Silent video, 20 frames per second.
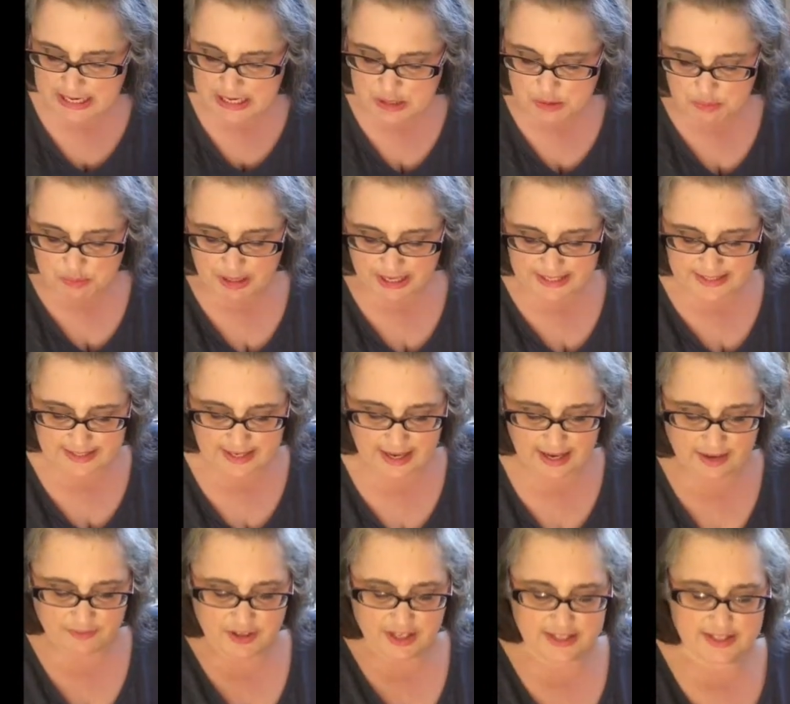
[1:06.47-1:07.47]
But
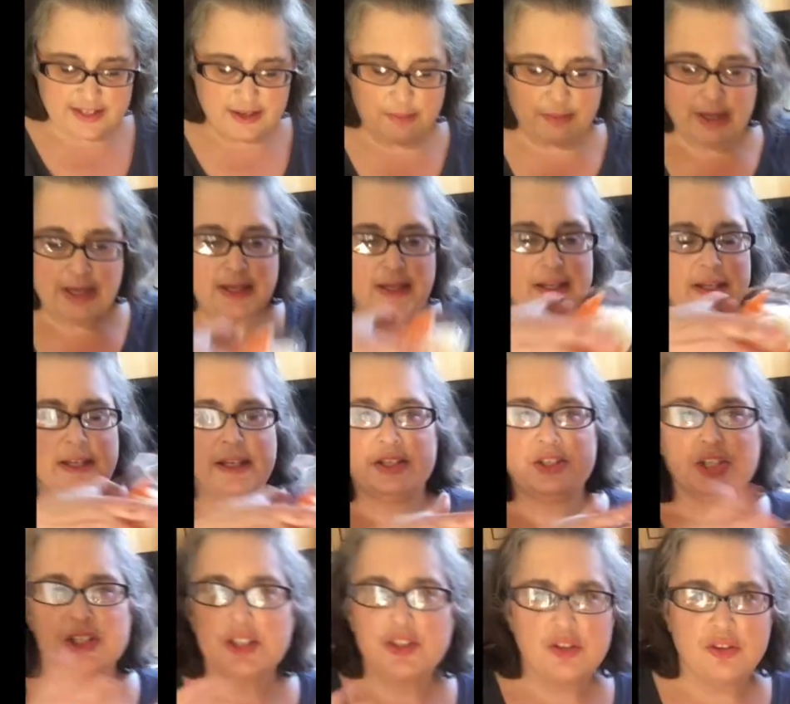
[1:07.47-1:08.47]
I've got some,
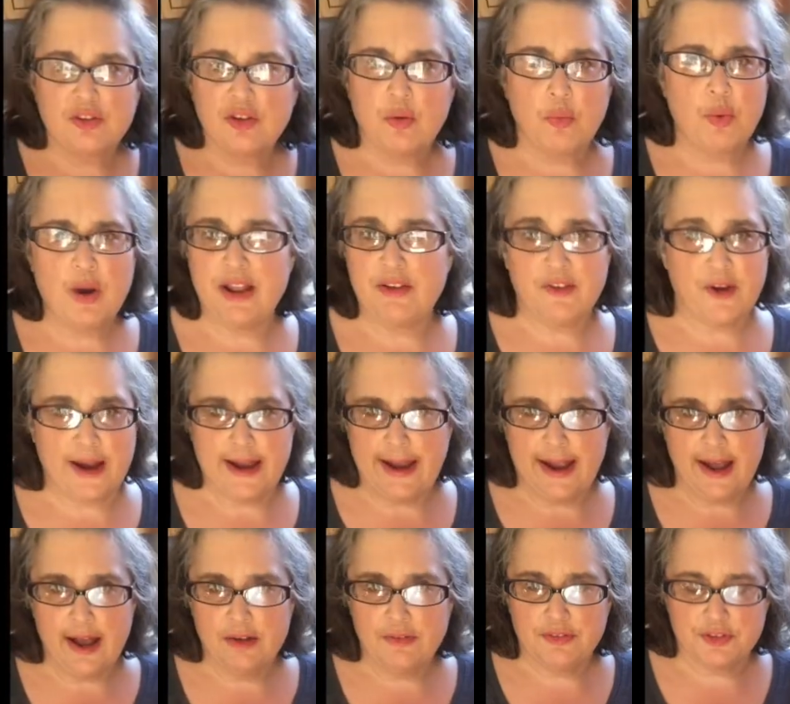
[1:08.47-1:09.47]
just whatever I
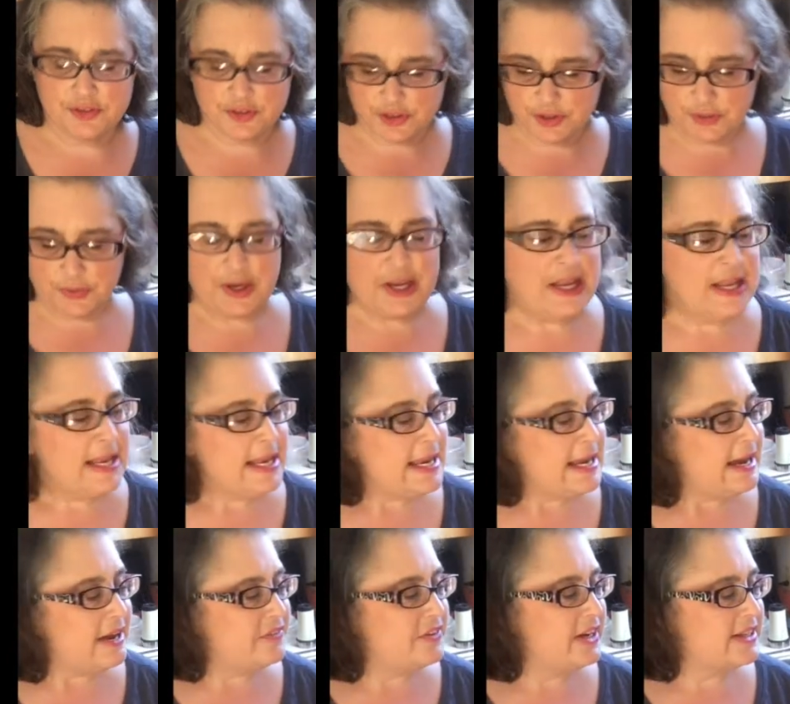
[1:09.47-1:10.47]
have. So
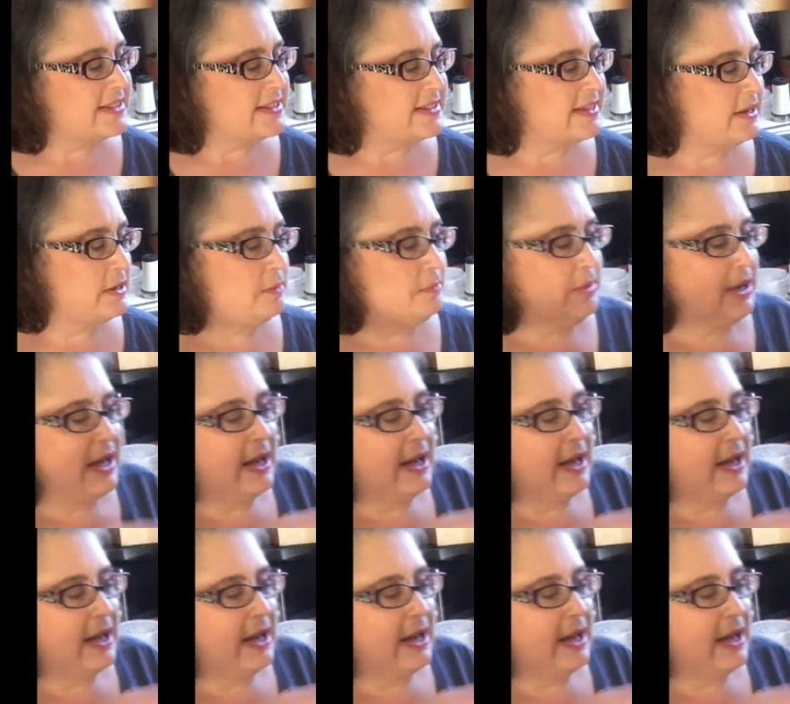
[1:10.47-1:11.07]
I've got some